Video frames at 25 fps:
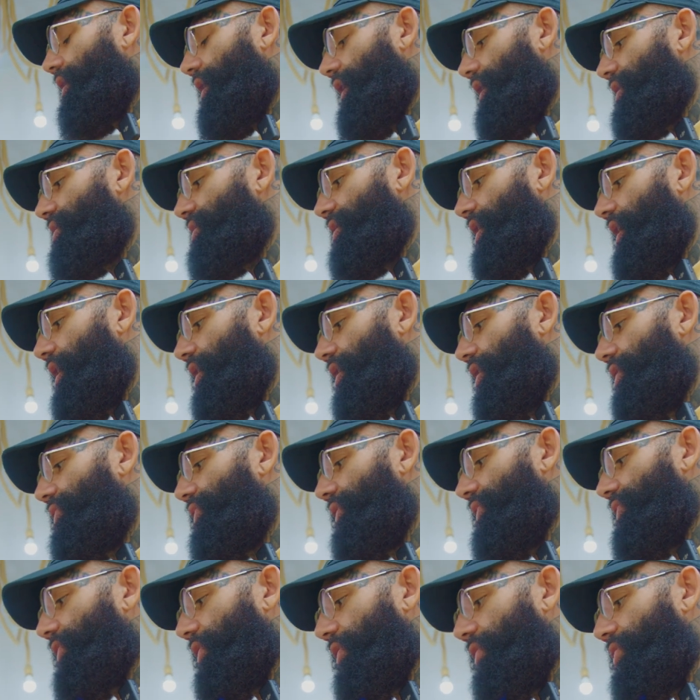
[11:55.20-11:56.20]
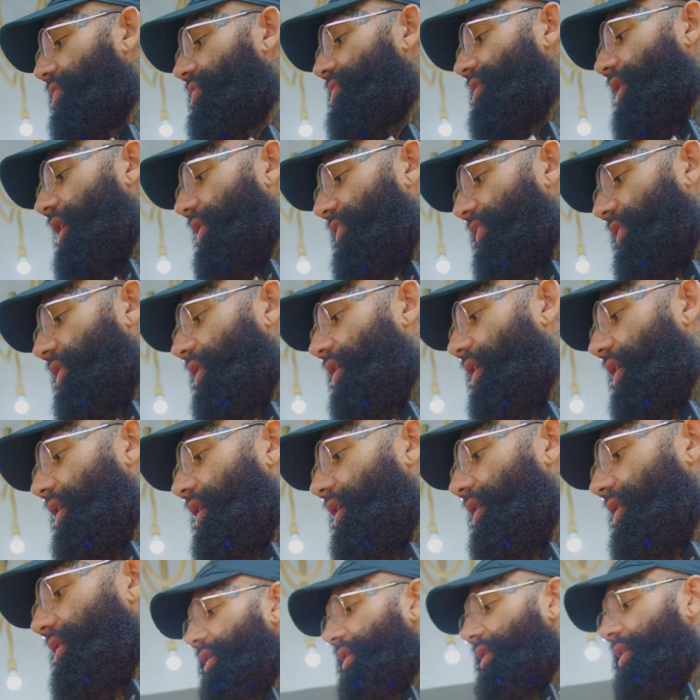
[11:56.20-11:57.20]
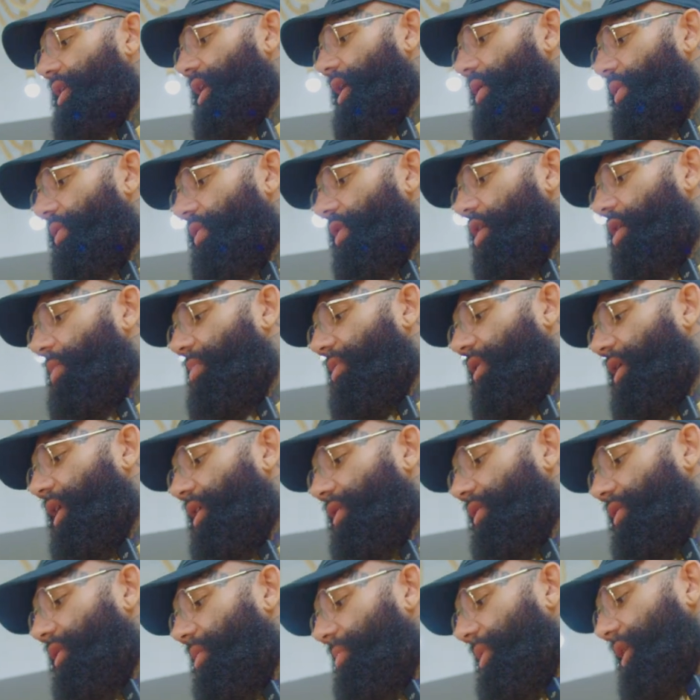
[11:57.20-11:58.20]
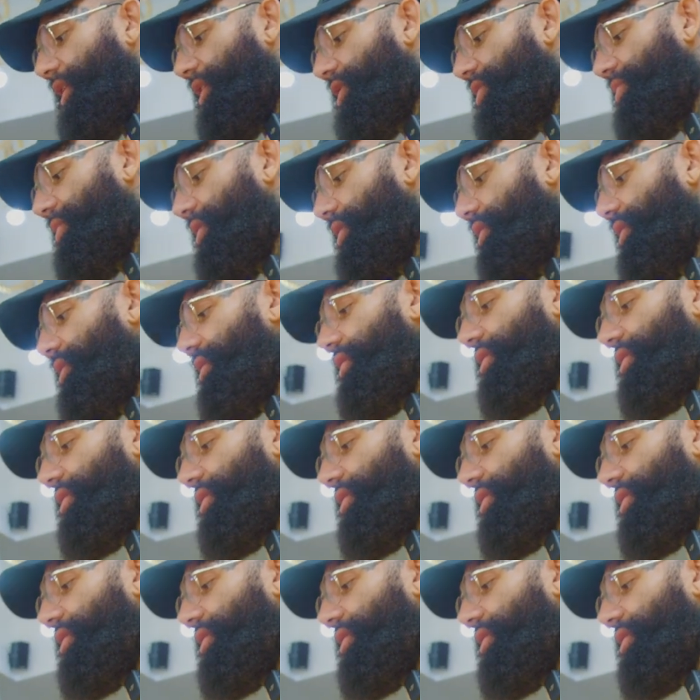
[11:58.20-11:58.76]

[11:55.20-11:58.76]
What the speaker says: I started off with roots, Afro hair. Now we've got a braider in the basement.